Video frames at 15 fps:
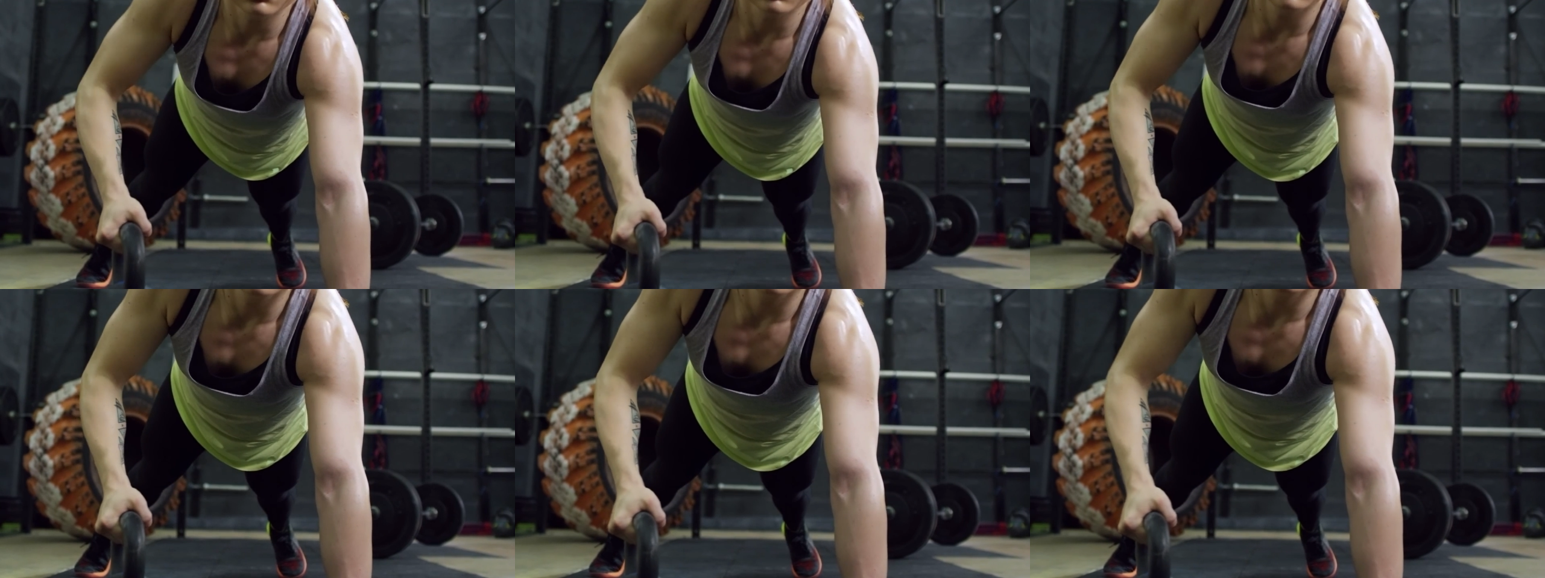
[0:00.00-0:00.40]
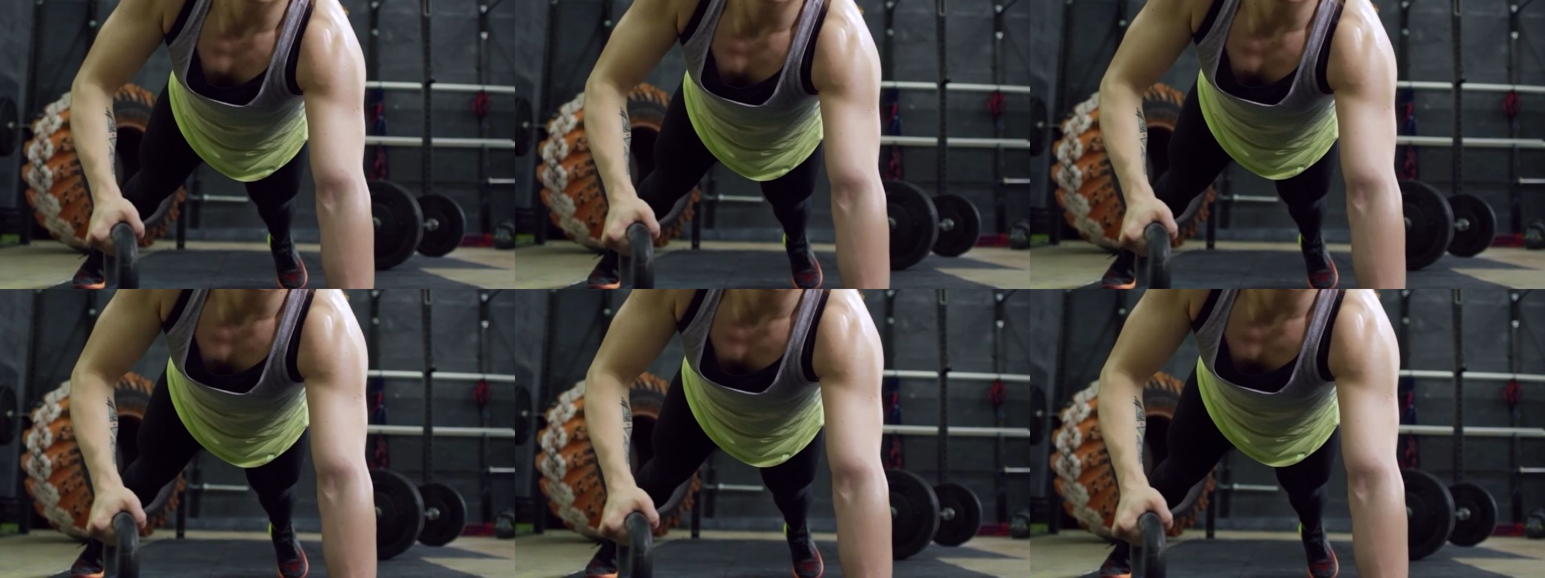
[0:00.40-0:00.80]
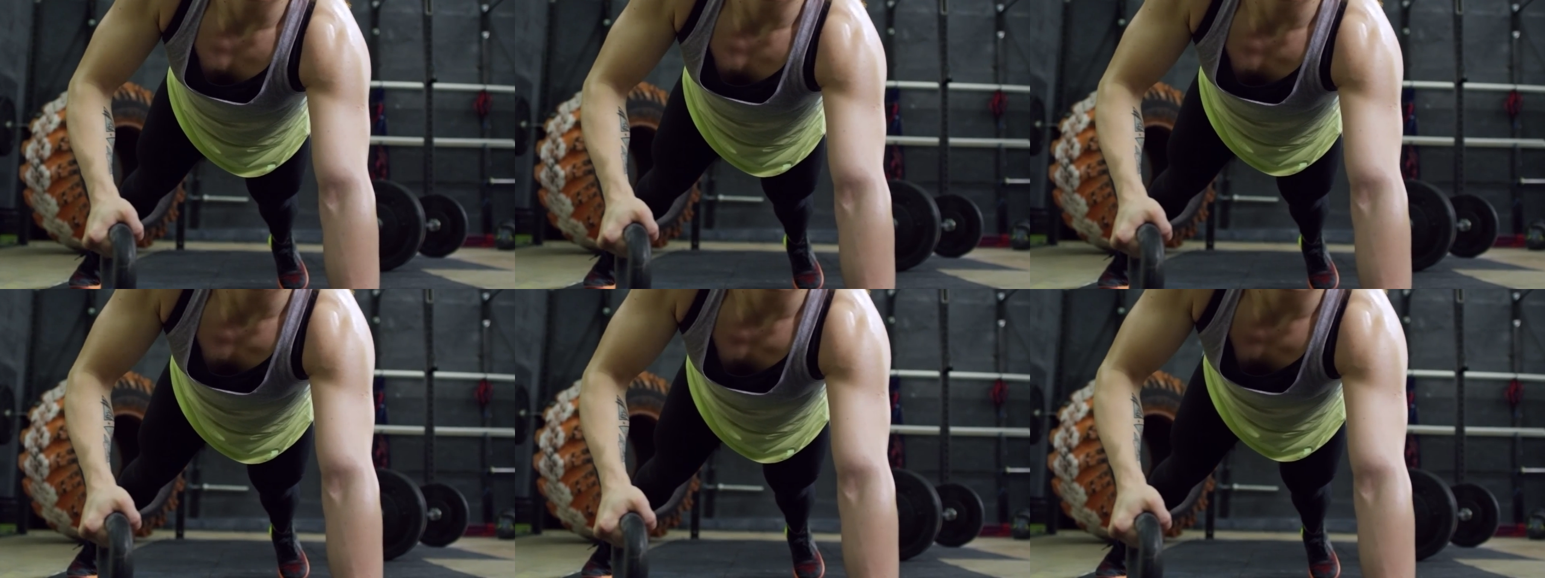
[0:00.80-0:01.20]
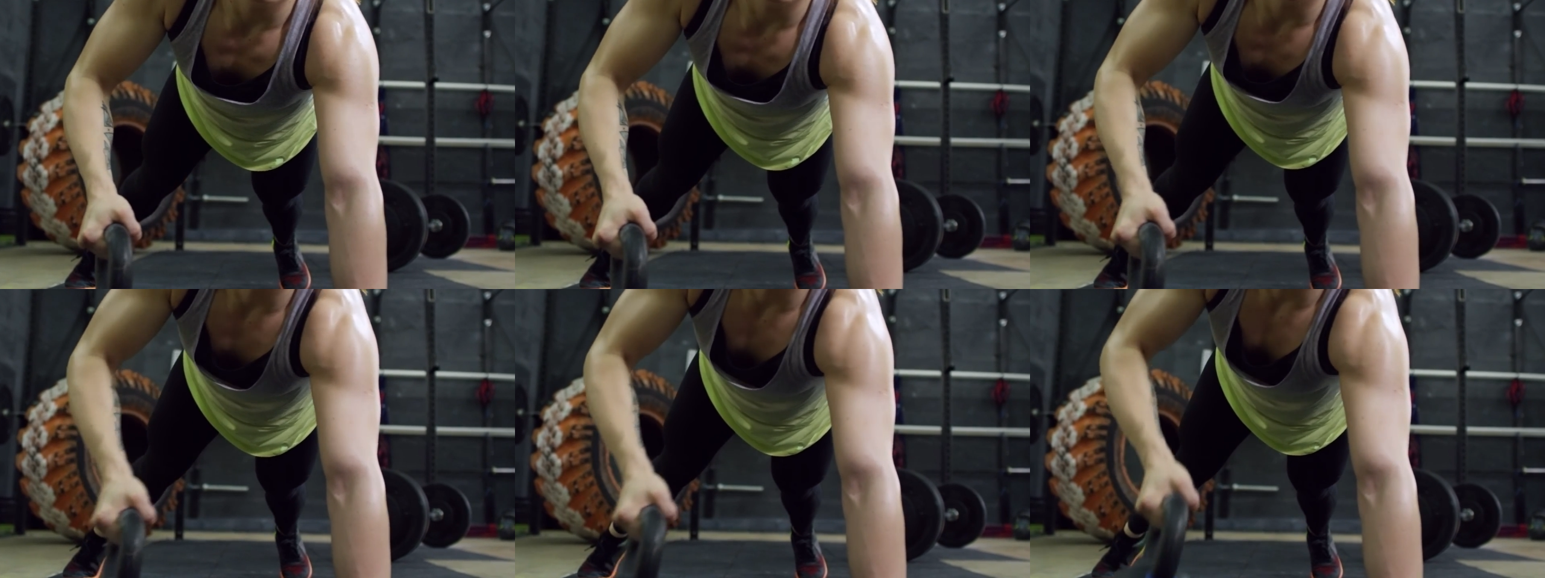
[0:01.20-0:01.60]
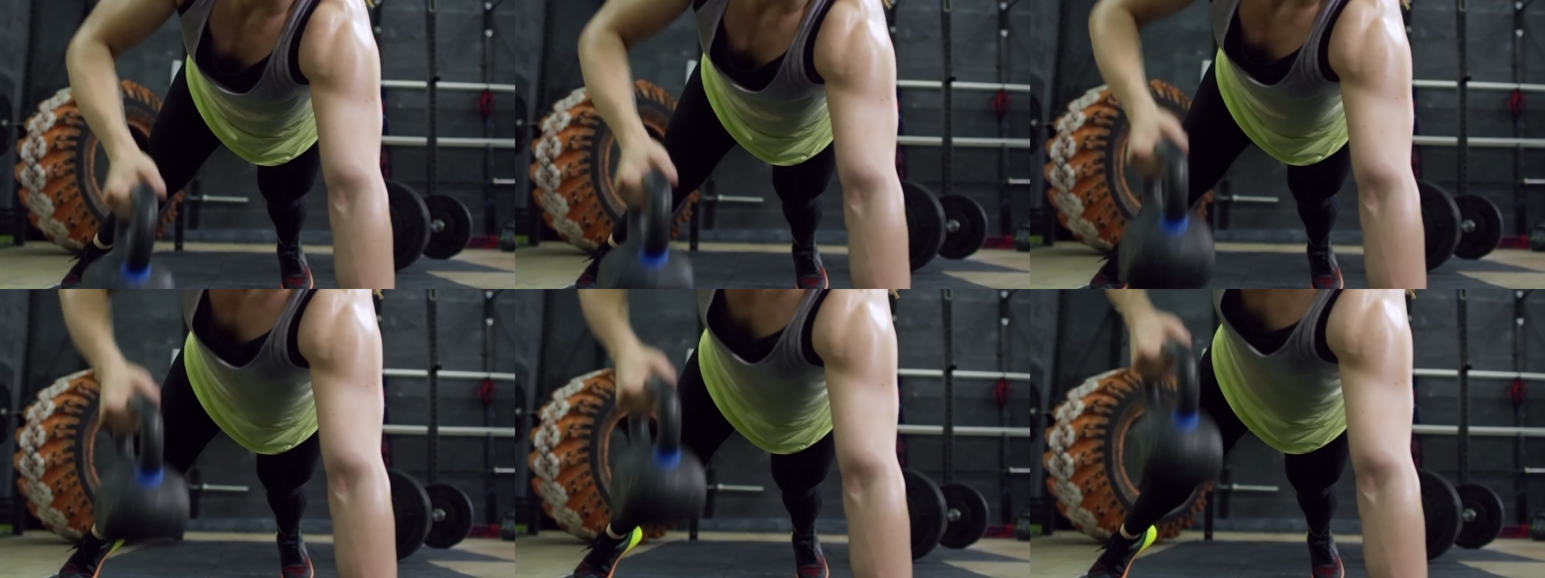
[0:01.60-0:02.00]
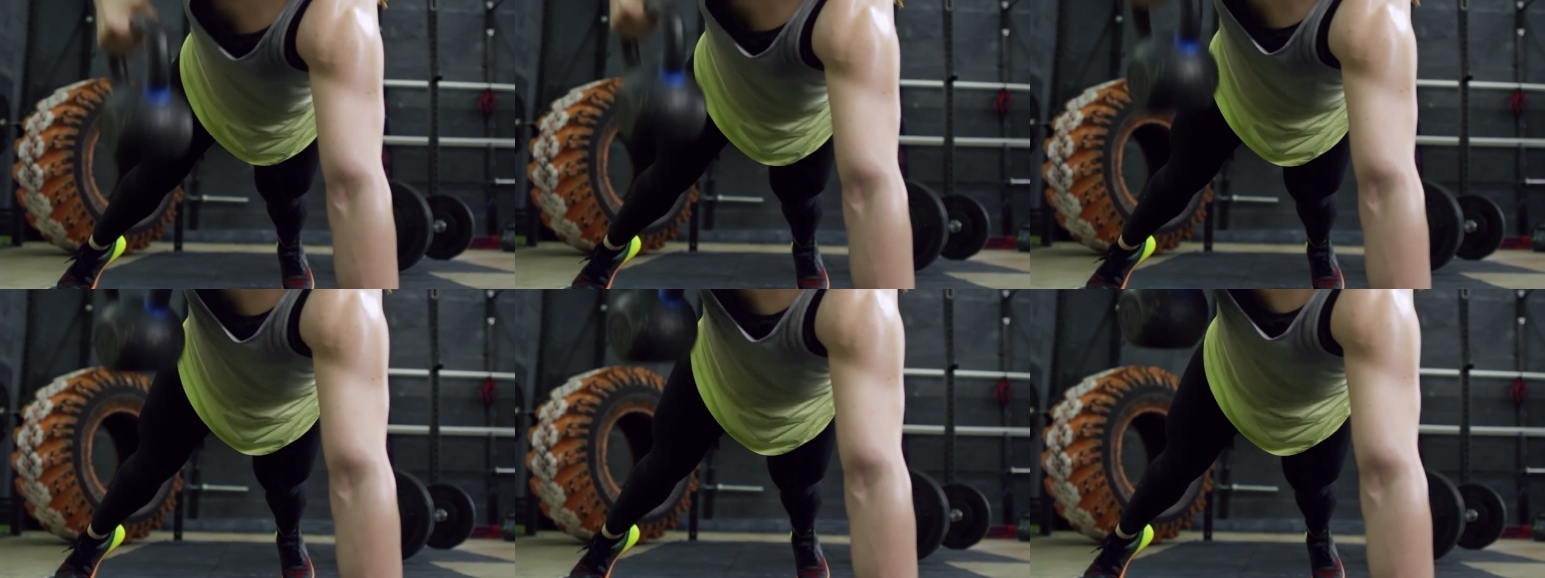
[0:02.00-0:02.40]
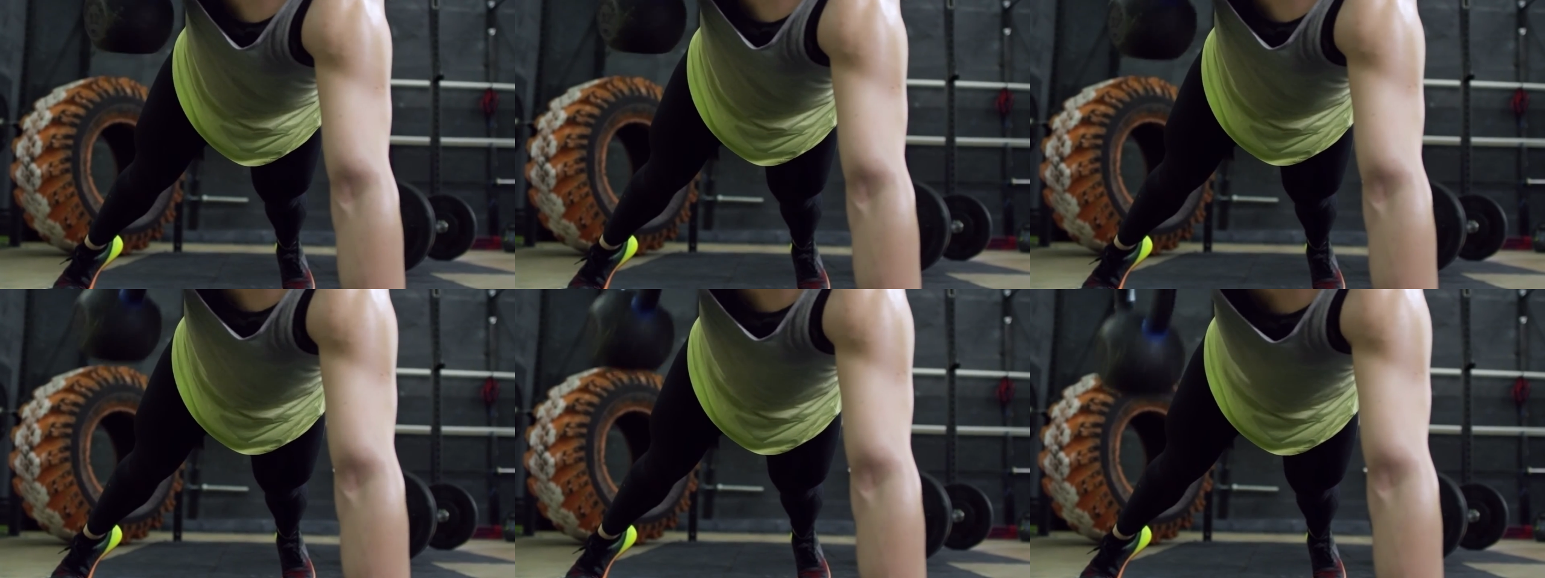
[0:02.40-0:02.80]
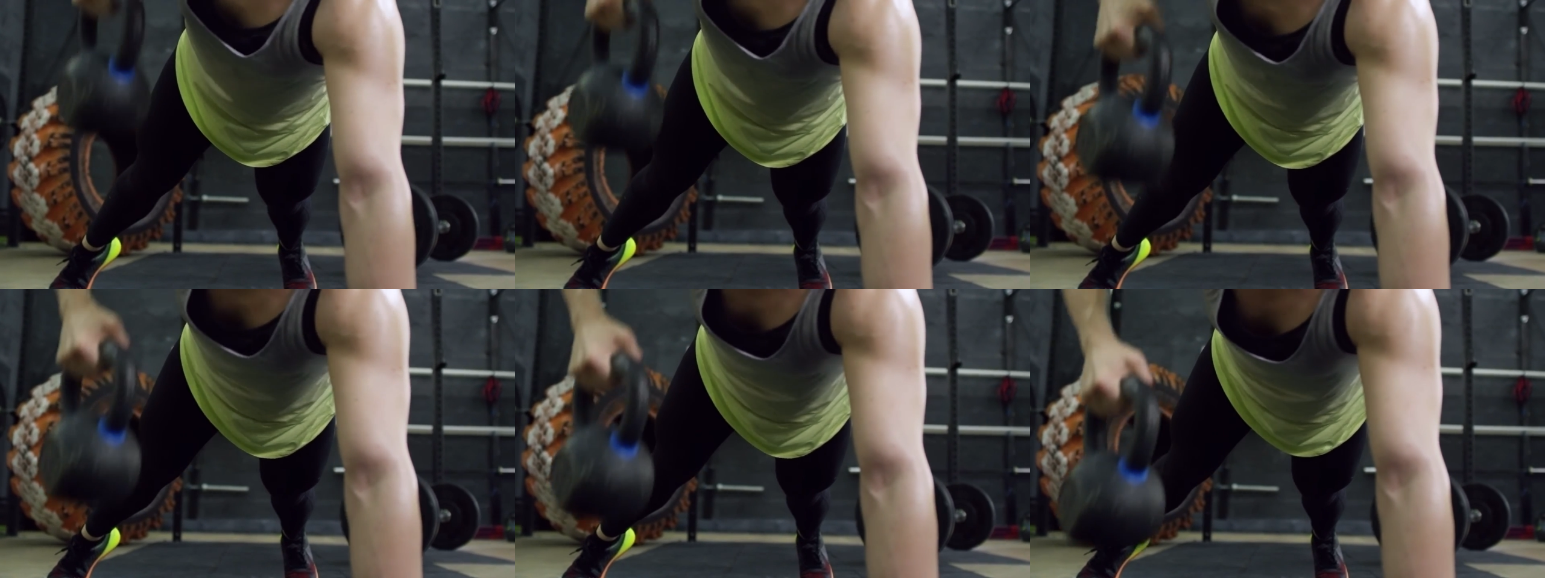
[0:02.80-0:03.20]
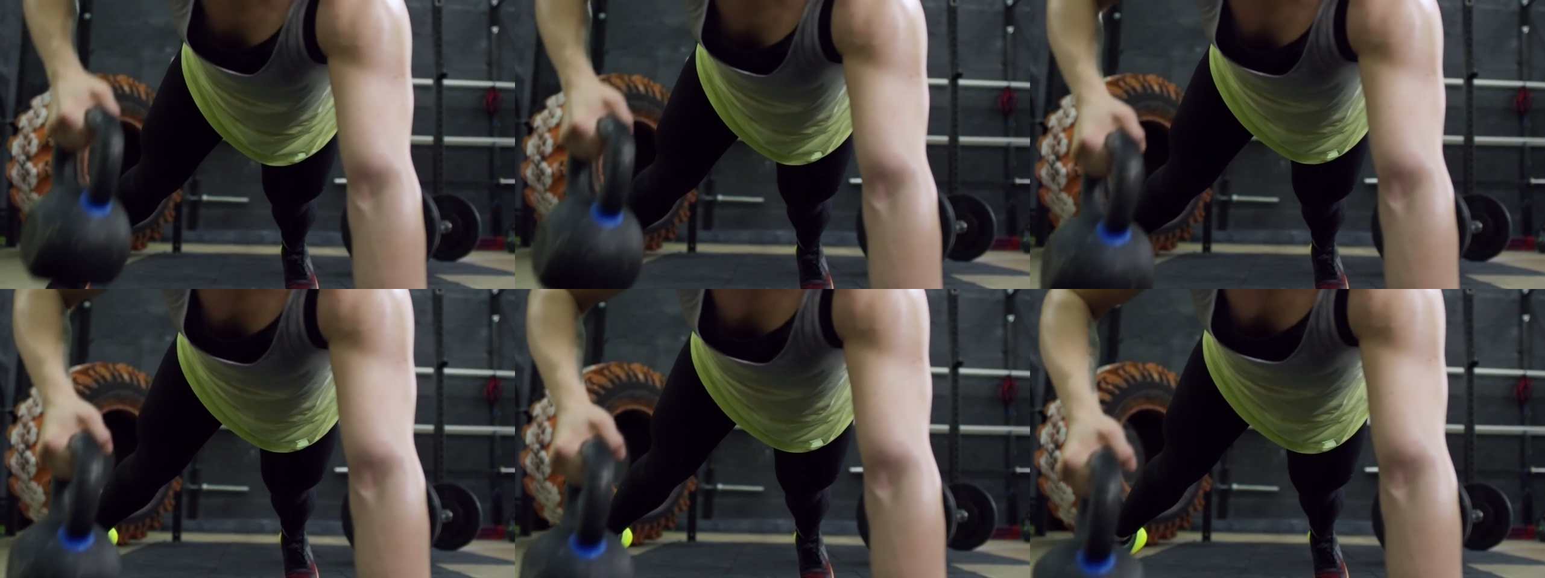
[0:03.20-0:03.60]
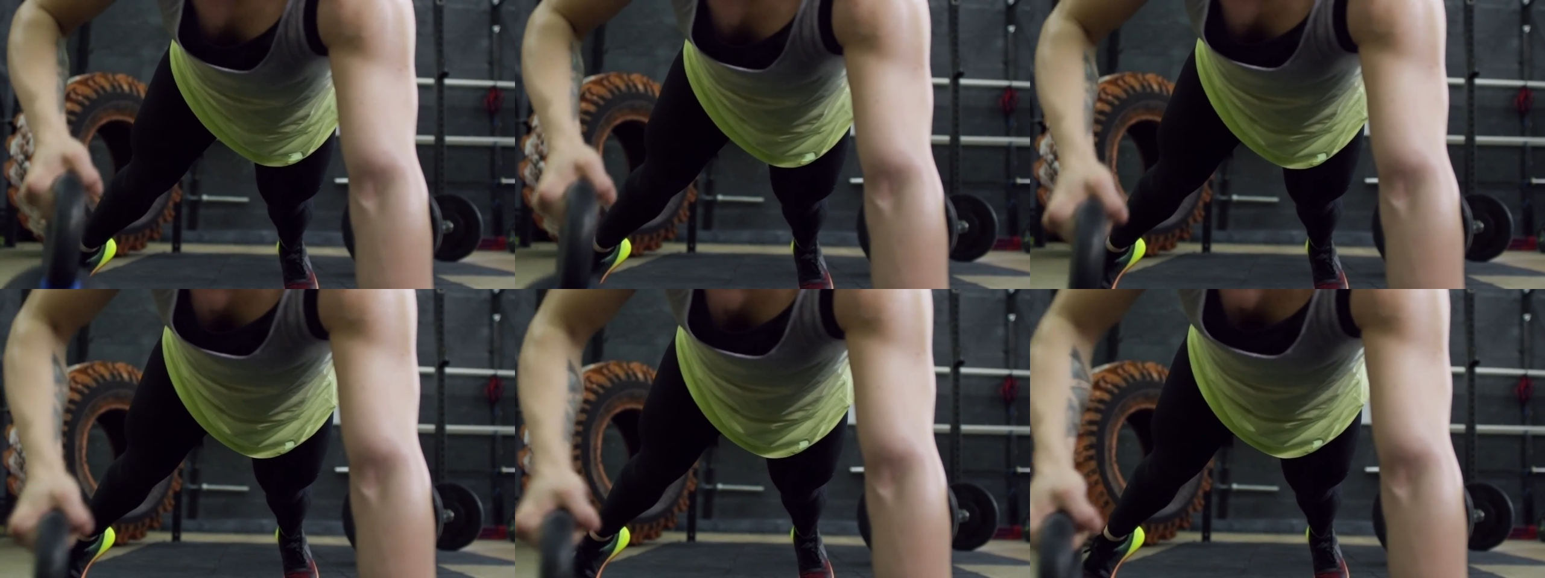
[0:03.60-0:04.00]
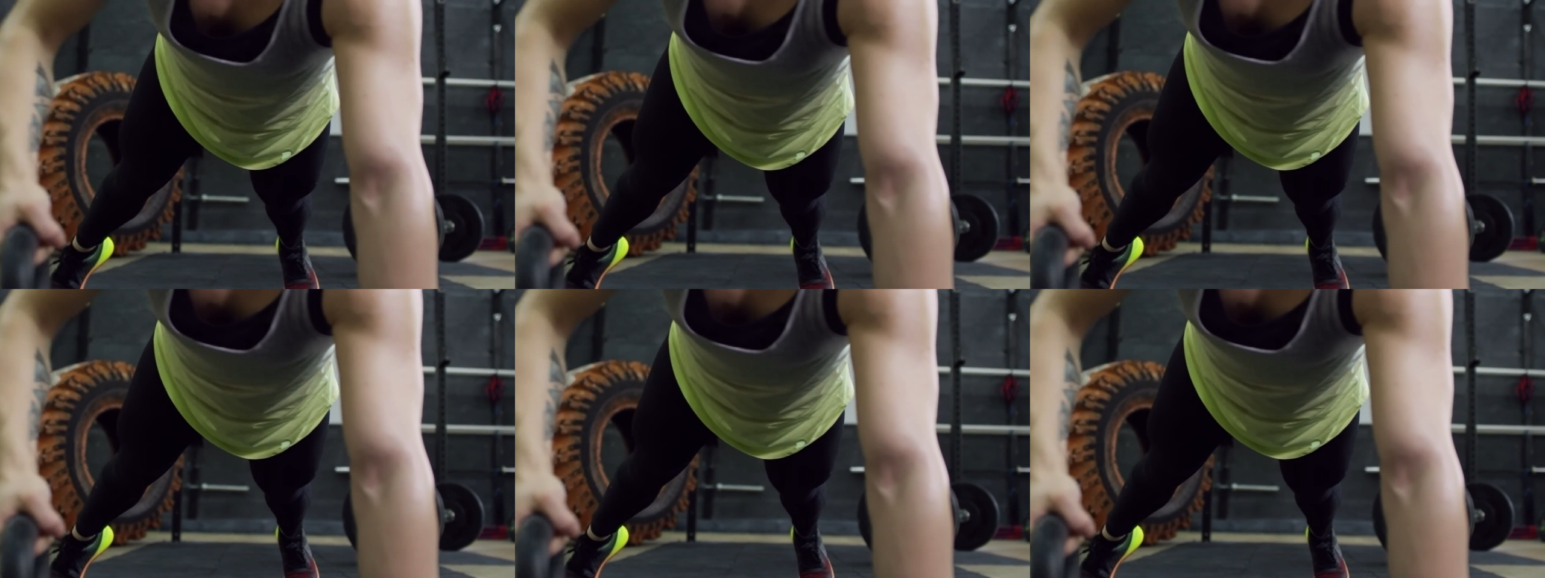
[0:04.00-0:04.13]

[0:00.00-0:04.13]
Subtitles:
(no speaker visible)